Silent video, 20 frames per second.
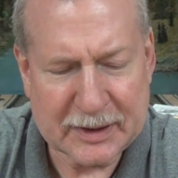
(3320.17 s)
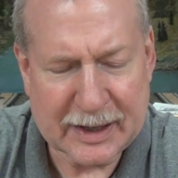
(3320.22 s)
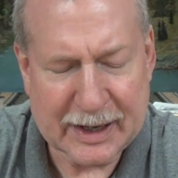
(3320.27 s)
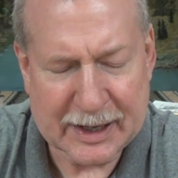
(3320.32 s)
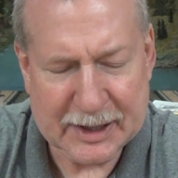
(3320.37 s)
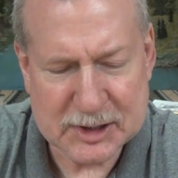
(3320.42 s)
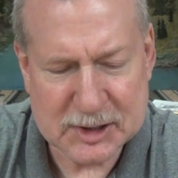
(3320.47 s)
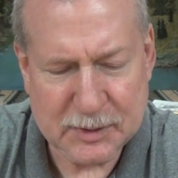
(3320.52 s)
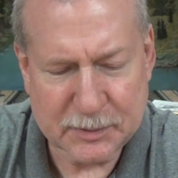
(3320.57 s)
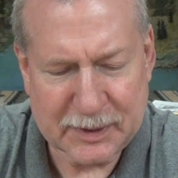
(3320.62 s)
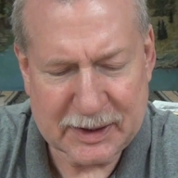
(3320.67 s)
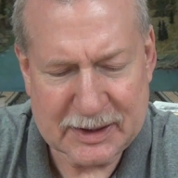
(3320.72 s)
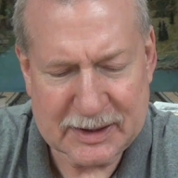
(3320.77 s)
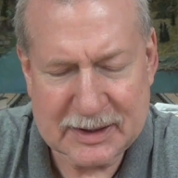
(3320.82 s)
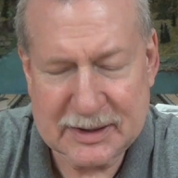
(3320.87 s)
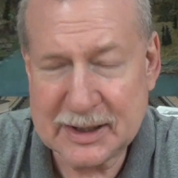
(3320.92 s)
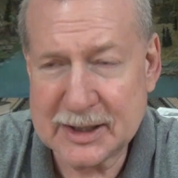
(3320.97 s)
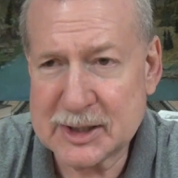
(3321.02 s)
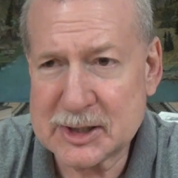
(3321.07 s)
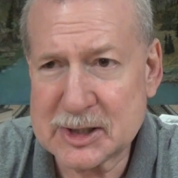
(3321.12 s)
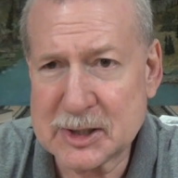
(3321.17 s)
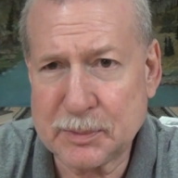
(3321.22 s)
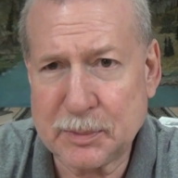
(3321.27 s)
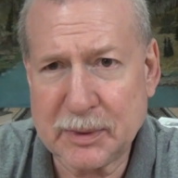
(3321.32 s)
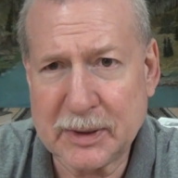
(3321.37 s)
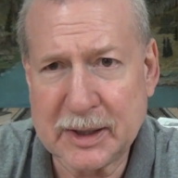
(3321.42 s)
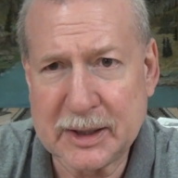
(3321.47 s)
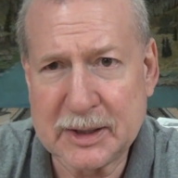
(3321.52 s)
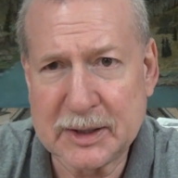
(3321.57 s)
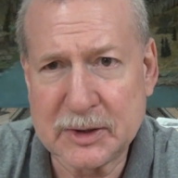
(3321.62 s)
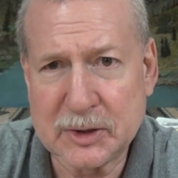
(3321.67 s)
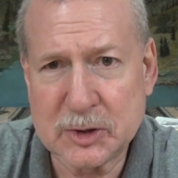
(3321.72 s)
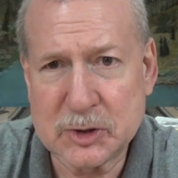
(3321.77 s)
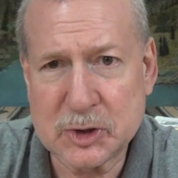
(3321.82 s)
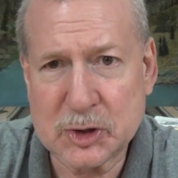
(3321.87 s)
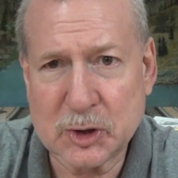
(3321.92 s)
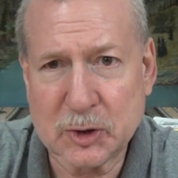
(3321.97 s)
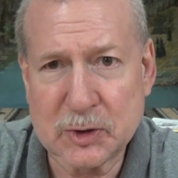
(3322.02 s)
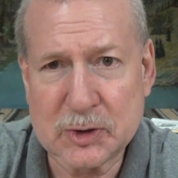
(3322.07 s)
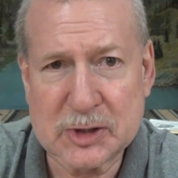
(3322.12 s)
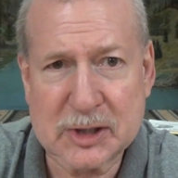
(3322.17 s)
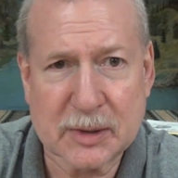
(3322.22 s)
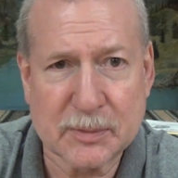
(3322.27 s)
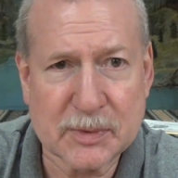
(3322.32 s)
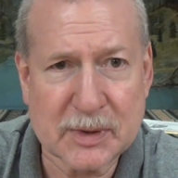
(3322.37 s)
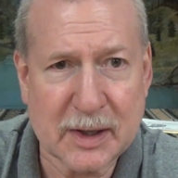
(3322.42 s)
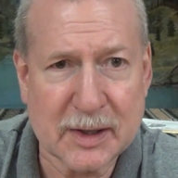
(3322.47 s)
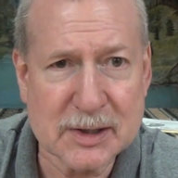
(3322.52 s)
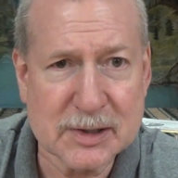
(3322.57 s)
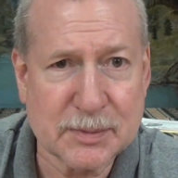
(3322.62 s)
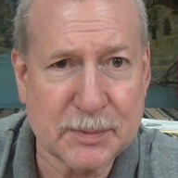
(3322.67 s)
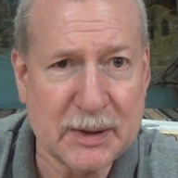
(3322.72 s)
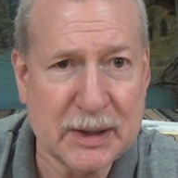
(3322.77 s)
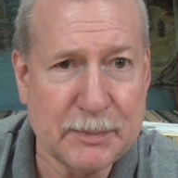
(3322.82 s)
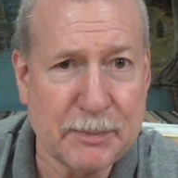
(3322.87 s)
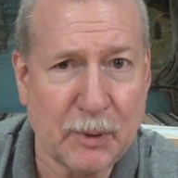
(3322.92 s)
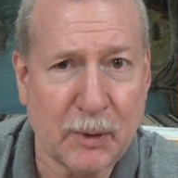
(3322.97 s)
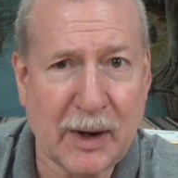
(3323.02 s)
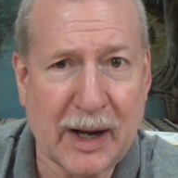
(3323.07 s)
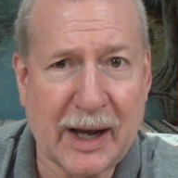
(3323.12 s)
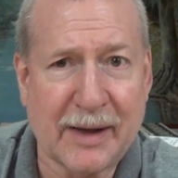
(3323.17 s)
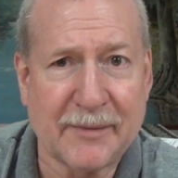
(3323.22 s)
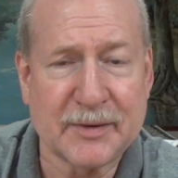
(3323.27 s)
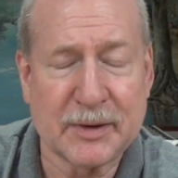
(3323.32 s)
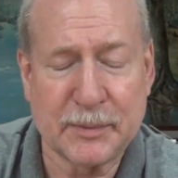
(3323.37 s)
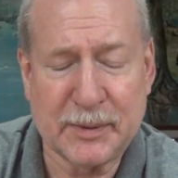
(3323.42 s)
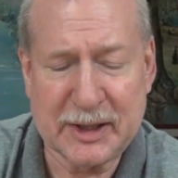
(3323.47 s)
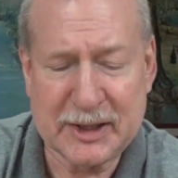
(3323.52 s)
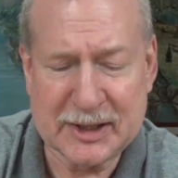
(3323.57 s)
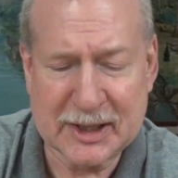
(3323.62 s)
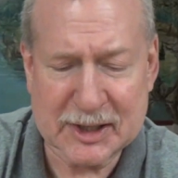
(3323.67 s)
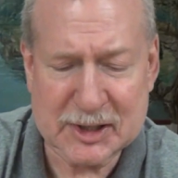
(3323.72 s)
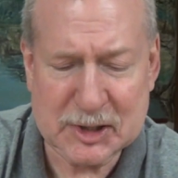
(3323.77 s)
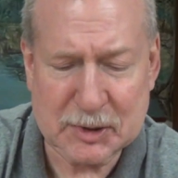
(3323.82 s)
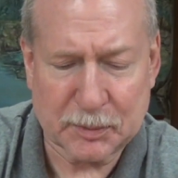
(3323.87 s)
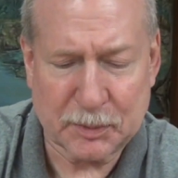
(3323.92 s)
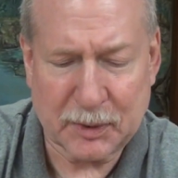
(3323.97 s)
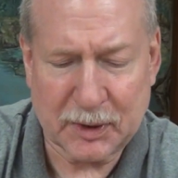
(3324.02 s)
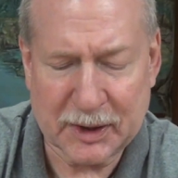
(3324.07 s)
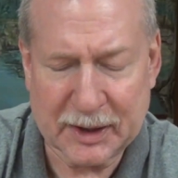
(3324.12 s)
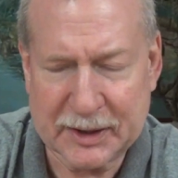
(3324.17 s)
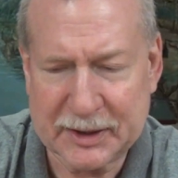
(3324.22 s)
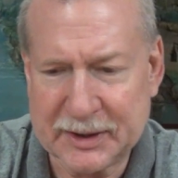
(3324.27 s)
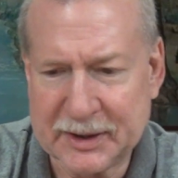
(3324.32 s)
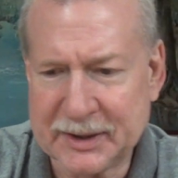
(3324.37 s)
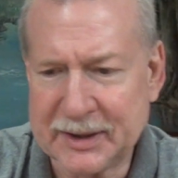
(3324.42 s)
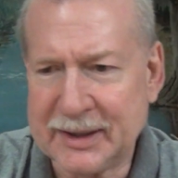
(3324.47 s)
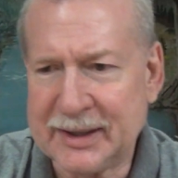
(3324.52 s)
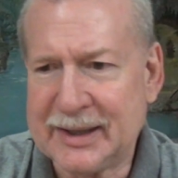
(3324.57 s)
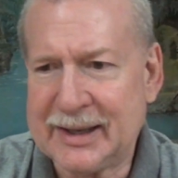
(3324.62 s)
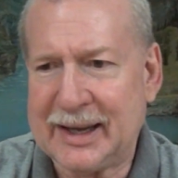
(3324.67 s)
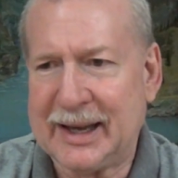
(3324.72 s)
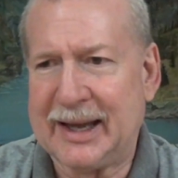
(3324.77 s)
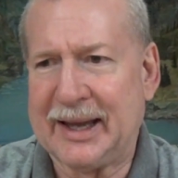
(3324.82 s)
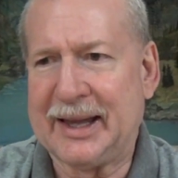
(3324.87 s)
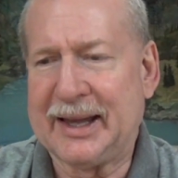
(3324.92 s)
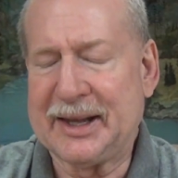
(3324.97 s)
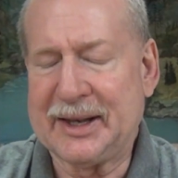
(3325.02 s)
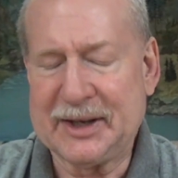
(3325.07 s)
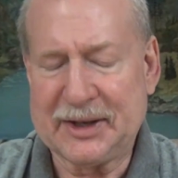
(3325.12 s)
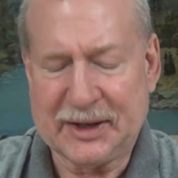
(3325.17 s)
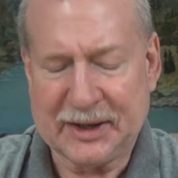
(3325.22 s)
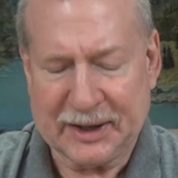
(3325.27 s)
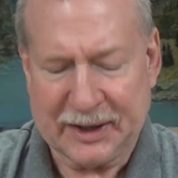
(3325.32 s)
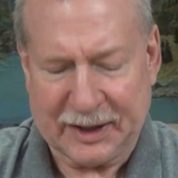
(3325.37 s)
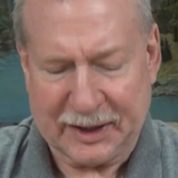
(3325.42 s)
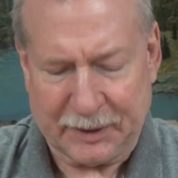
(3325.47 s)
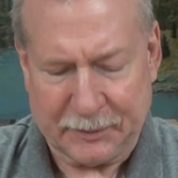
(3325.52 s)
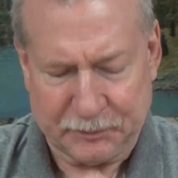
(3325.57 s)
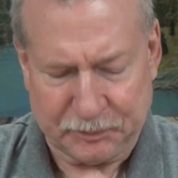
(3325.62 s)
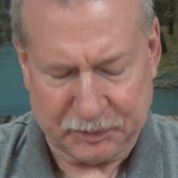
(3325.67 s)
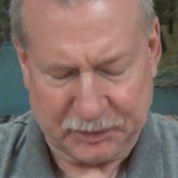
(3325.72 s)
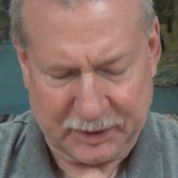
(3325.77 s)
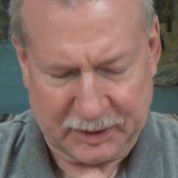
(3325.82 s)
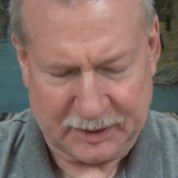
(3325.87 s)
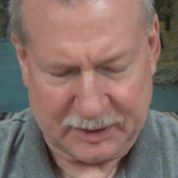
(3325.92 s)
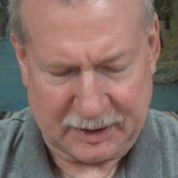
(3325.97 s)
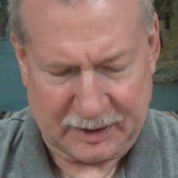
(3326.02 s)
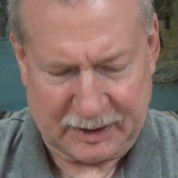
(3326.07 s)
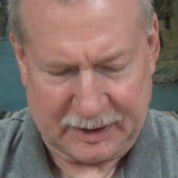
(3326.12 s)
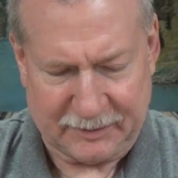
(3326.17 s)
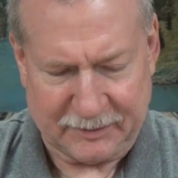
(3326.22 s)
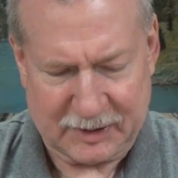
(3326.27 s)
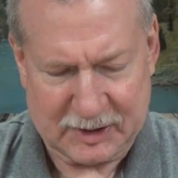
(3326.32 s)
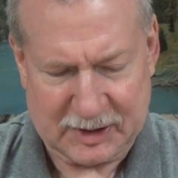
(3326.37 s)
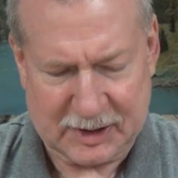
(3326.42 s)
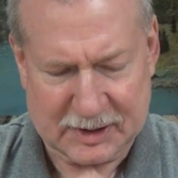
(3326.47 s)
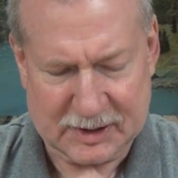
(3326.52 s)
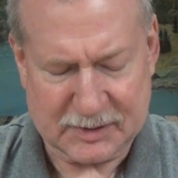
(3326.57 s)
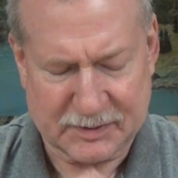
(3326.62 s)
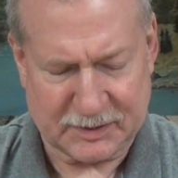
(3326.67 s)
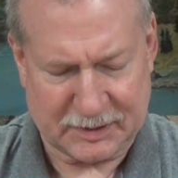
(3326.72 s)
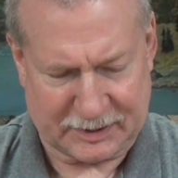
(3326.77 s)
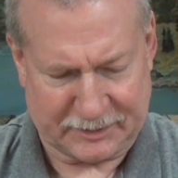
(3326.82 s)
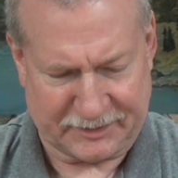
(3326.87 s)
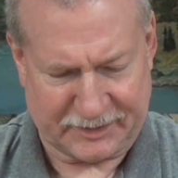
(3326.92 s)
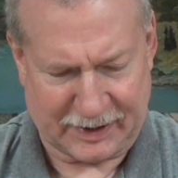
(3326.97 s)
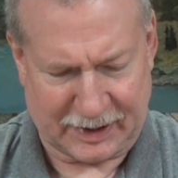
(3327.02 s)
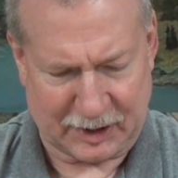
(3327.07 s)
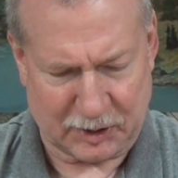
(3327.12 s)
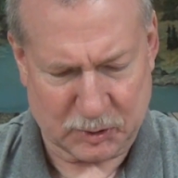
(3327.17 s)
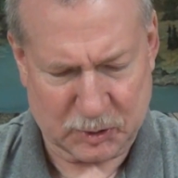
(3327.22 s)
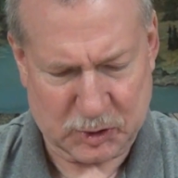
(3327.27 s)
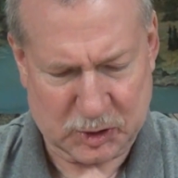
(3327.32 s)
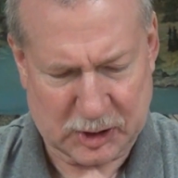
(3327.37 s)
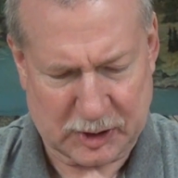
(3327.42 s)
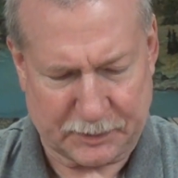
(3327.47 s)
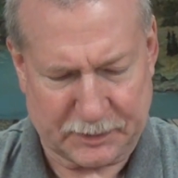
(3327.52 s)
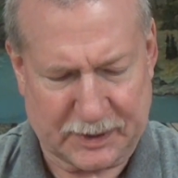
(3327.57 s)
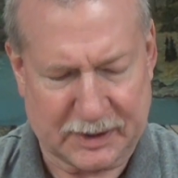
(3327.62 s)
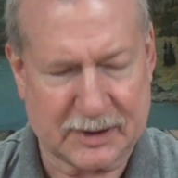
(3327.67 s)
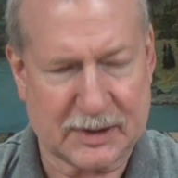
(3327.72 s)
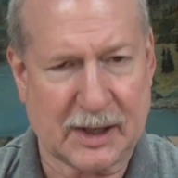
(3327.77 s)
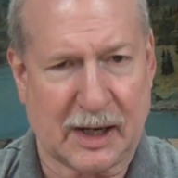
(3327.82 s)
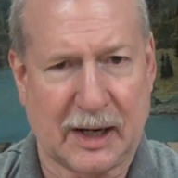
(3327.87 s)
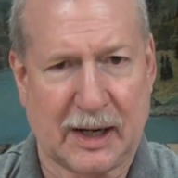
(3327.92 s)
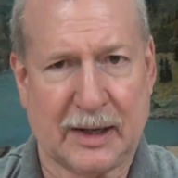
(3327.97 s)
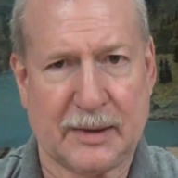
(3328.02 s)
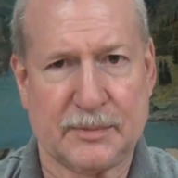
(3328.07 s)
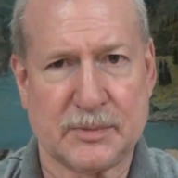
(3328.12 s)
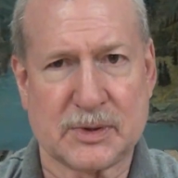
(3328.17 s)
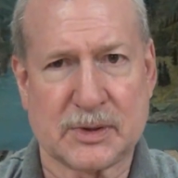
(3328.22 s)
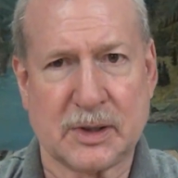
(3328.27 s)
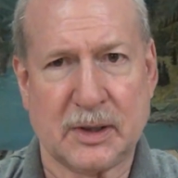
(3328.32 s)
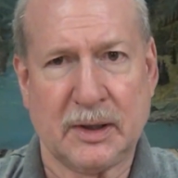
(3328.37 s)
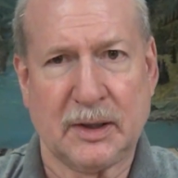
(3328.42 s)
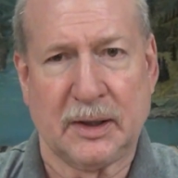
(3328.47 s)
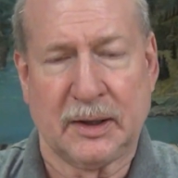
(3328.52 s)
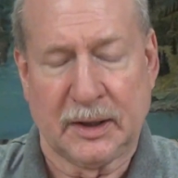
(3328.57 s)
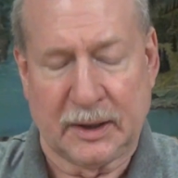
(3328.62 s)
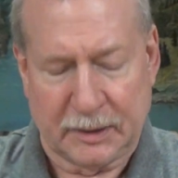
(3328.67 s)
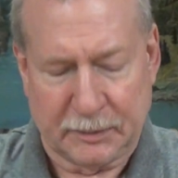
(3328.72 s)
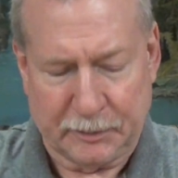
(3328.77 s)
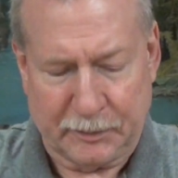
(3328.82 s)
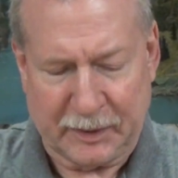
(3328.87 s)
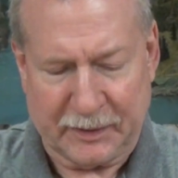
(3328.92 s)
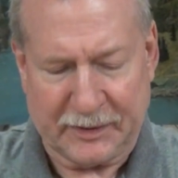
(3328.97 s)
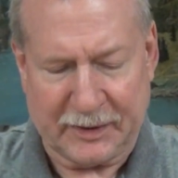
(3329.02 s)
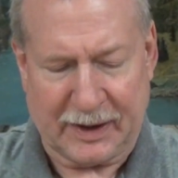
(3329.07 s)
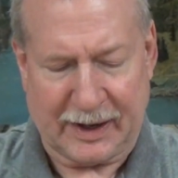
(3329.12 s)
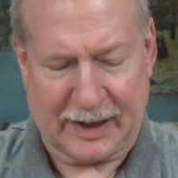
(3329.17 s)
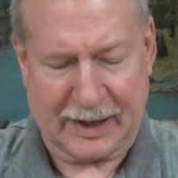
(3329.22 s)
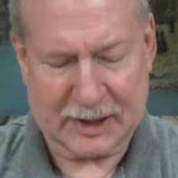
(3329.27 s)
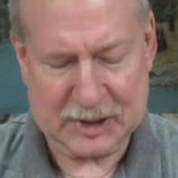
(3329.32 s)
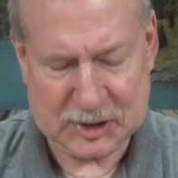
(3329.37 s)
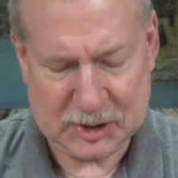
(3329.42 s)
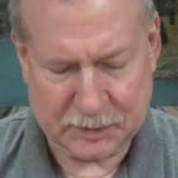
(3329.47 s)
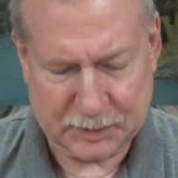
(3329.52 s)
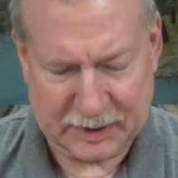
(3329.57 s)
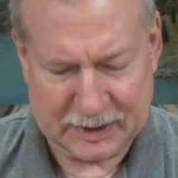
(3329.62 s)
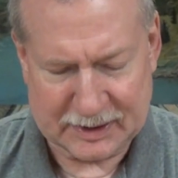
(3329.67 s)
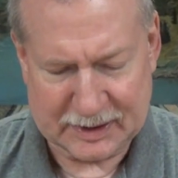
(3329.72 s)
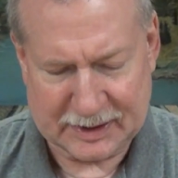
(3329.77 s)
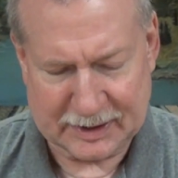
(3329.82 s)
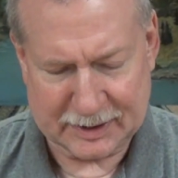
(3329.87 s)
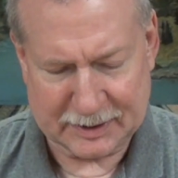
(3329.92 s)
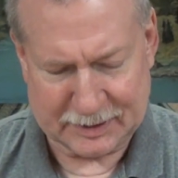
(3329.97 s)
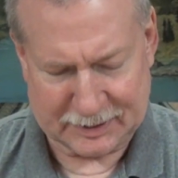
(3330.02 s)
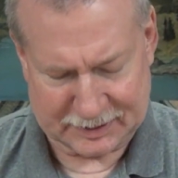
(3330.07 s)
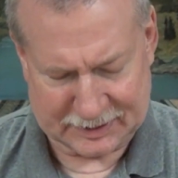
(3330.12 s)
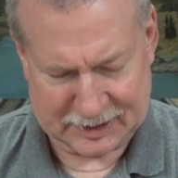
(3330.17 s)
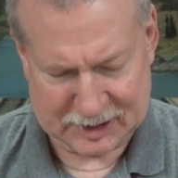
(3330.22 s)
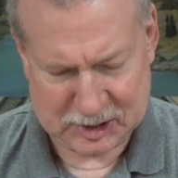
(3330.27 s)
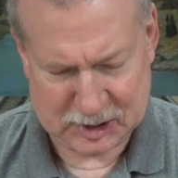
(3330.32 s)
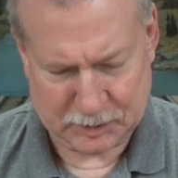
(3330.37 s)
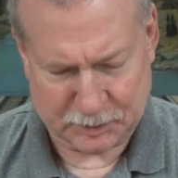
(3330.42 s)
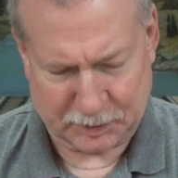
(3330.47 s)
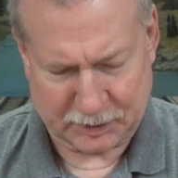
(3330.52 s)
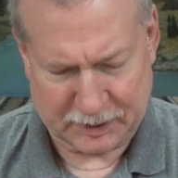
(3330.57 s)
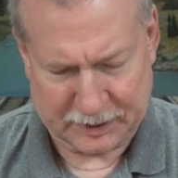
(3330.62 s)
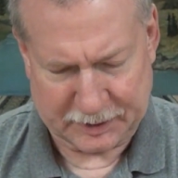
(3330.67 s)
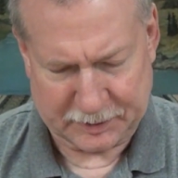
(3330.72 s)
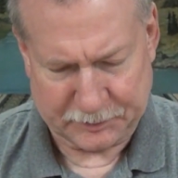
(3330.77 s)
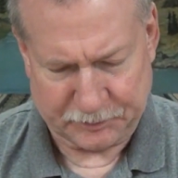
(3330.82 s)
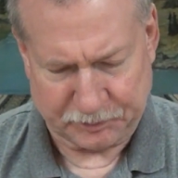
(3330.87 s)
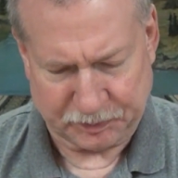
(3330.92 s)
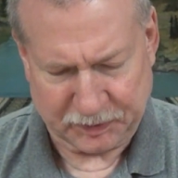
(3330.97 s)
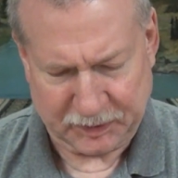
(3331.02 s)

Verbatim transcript: There has to be discipline in the church. Sometimes people have to be disciplined and, um, and, and, even dis- fellowshipped at times, but there has to be di- discipline.